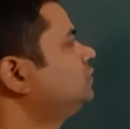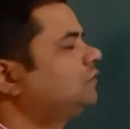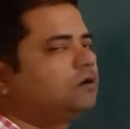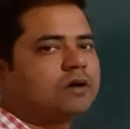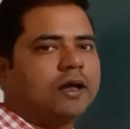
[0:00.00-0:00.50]

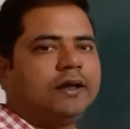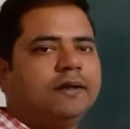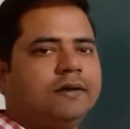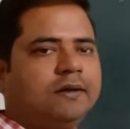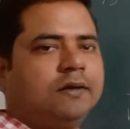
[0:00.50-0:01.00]
Okay.
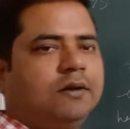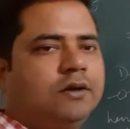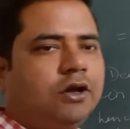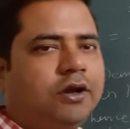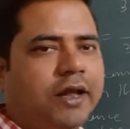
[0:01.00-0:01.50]

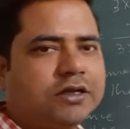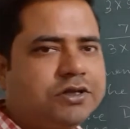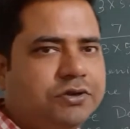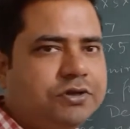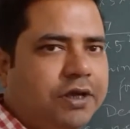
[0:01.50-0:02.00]
Now
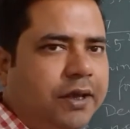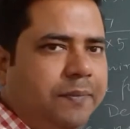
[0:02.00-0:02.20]
next you see